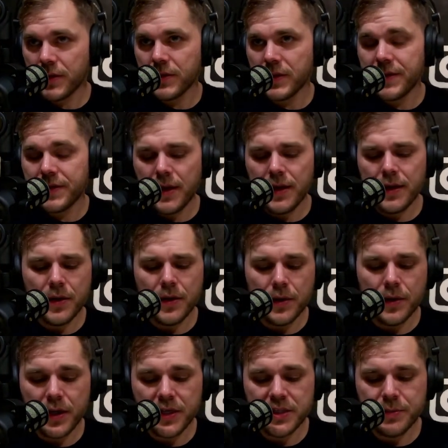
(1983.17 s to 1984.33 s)
I think her
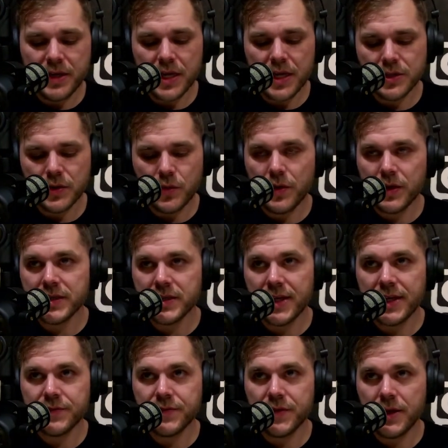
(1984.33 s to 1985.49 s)
husband actually won his last
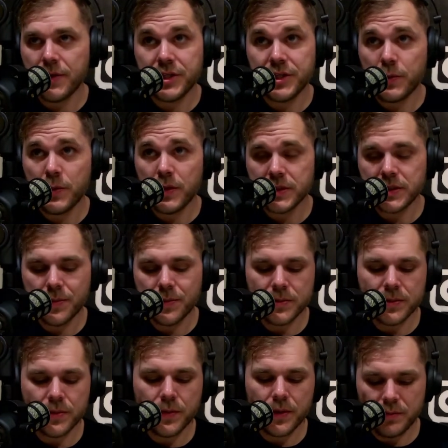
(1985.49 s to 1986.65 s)
fight, which he wasn't supposed to
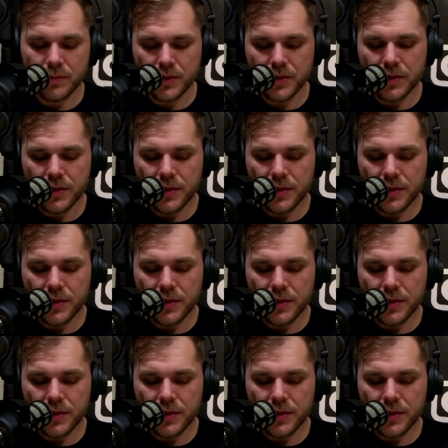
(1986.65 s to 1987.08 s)
win, but